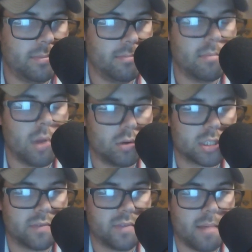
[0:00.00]

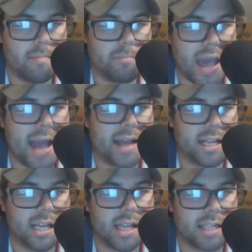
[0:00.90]
most of them
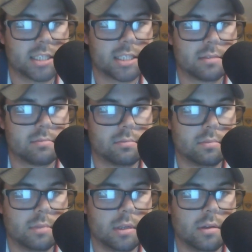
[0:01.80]
padding against
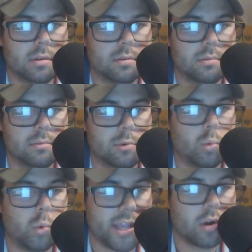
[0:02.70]

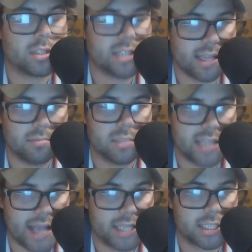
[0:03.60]
weaker teams,
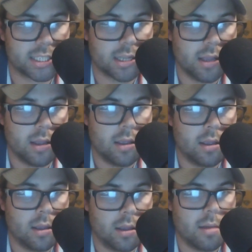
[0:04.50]
yes.
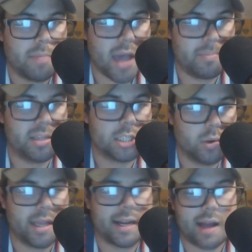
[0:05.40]
Pepi's
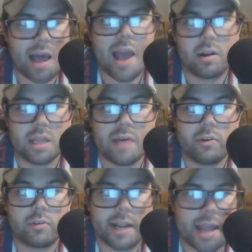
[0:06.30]
doing it at a higher
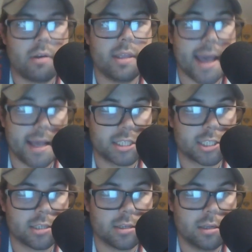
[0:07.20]
level right now.
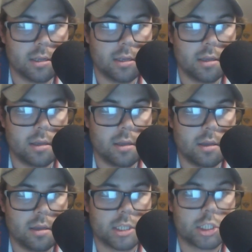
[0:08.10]
Yes.
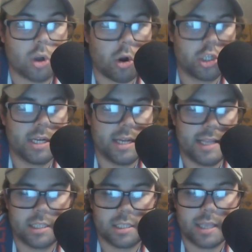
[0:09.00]
Sargent
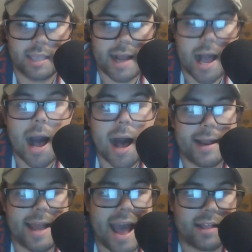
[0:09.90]
needs to get
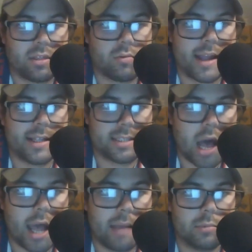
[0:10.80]
hot at the right
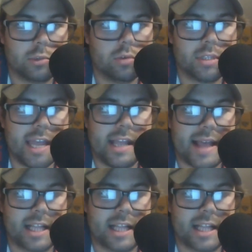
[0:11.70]
time to take